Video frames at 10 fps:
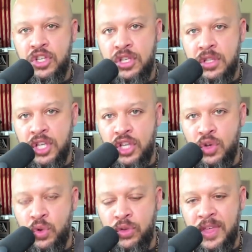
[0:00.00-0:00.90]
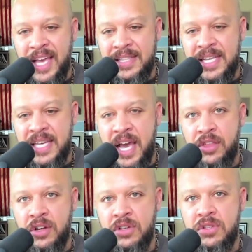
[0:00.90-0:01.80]
the youth
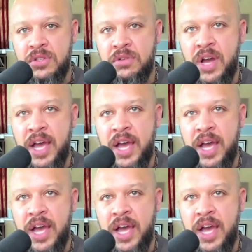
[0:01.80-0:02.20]
get-togethers, right?